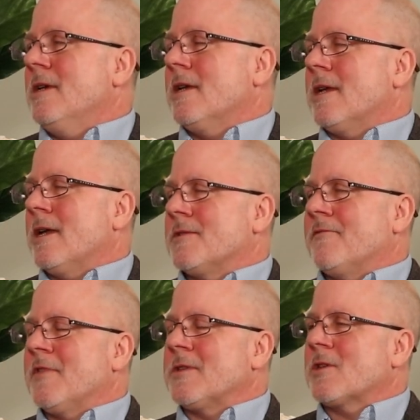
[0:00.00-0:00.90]
It has a
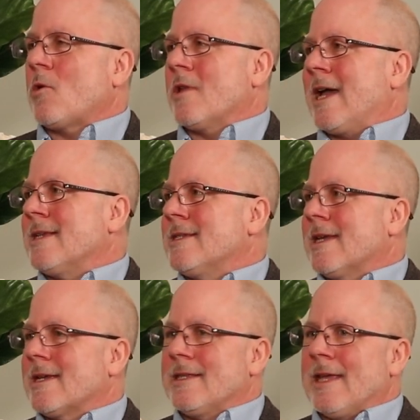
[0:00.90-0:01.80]
viscoelastic
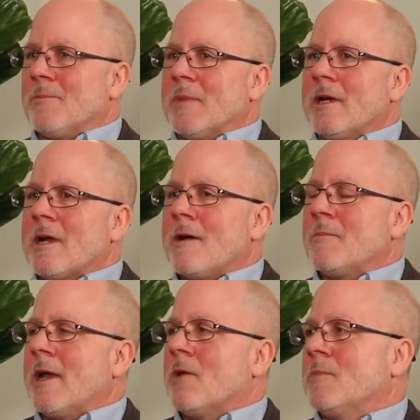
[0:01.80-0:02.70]
damping
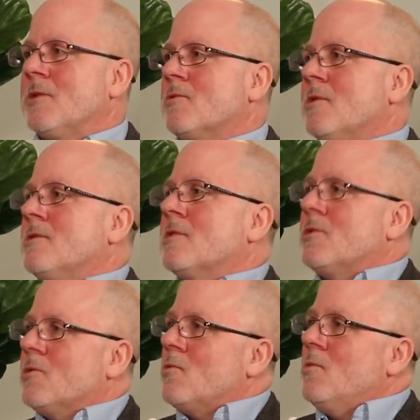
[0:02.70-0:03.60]
compound between the
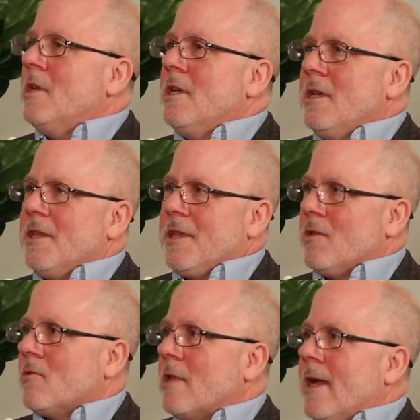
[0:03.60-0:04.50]
two
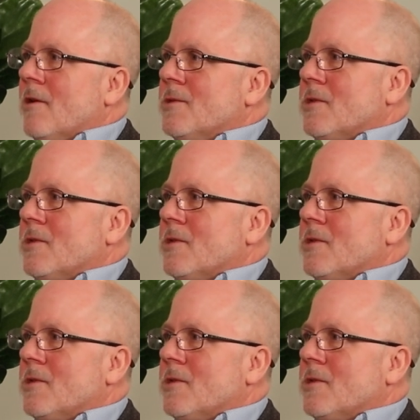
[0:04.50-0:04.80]
thinner layers.